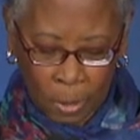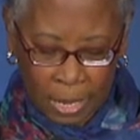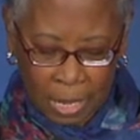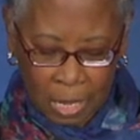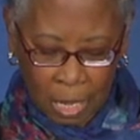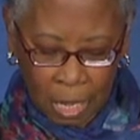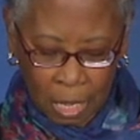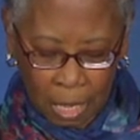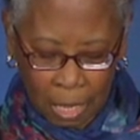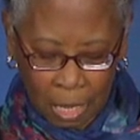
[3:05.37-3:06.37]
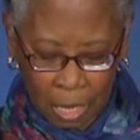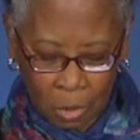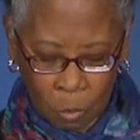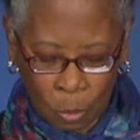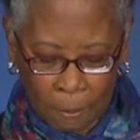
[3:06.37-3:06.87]
We
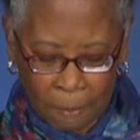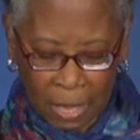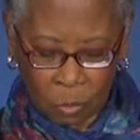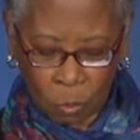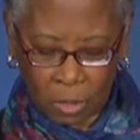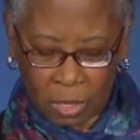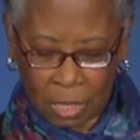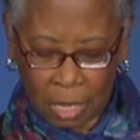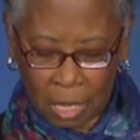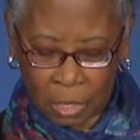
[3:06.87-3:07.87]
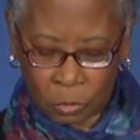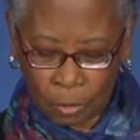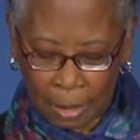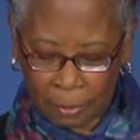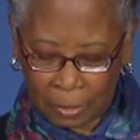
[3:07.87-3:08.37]
met with
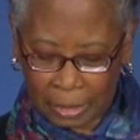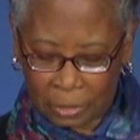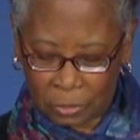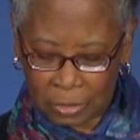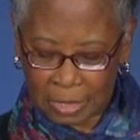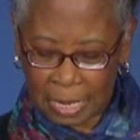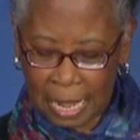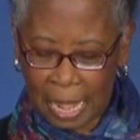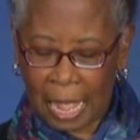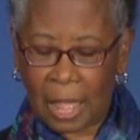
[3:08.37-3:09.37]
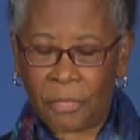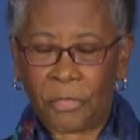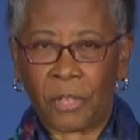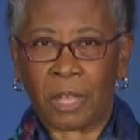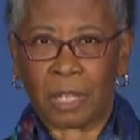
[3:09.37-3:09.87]
tribal leaders
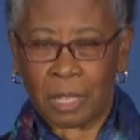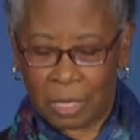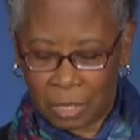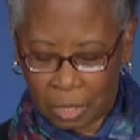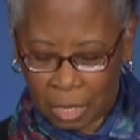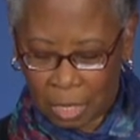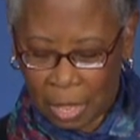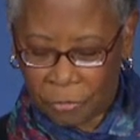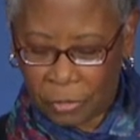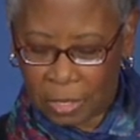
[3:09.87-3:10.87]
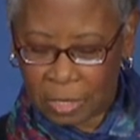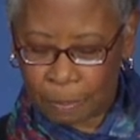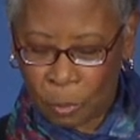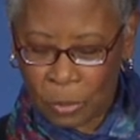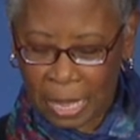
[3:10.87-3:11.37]
at the
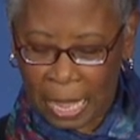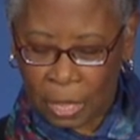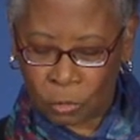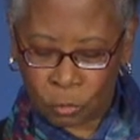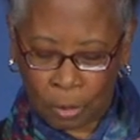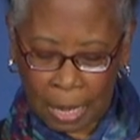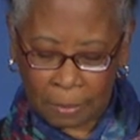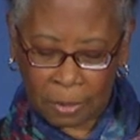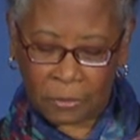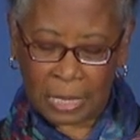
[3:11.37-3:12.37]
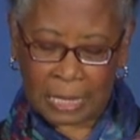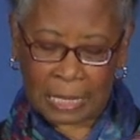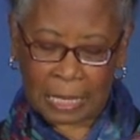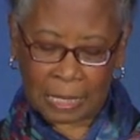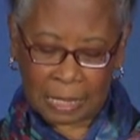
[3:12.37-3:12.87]
Spokane Tribe of
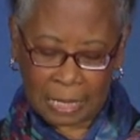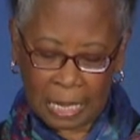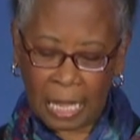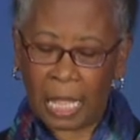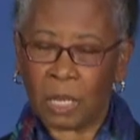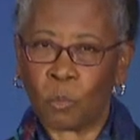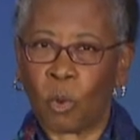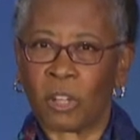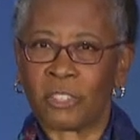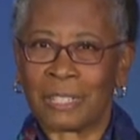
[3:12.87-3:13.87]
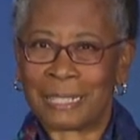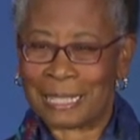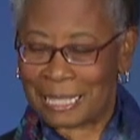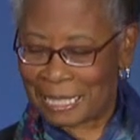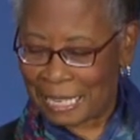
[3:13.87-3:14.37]
Indians in
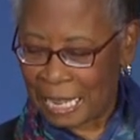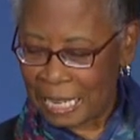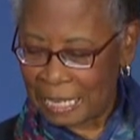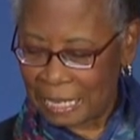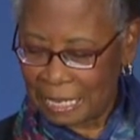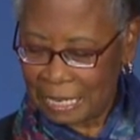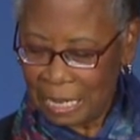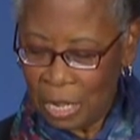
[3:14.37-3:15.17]
Washington State.